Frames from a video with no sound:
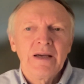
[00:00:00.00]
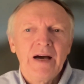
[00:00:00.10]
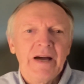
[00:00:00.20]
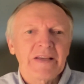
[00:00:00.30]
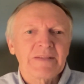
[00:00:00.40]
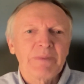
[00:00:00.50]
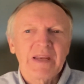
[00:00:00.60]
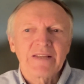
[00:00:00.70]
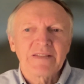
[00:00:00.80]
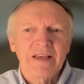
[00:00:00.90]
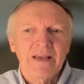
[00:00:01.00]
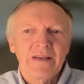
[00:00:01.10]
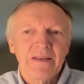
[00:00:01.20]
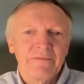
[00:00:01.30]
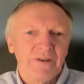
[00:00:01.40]
are experiencing
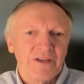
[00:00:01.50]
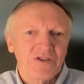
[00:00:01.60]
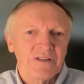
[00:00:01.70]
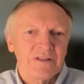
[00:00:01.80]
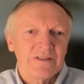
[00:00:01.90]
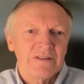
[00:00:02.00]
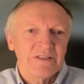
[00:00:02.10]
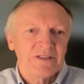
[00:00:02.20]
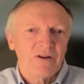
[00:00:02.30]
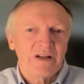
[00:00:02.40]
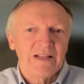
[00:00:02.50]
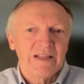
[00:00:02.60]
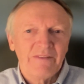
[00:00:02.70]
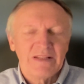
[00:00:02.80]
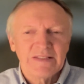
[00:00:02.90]
inflation at historical
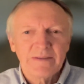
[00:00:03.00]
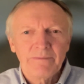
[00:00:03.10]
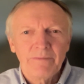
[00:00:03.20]
levels.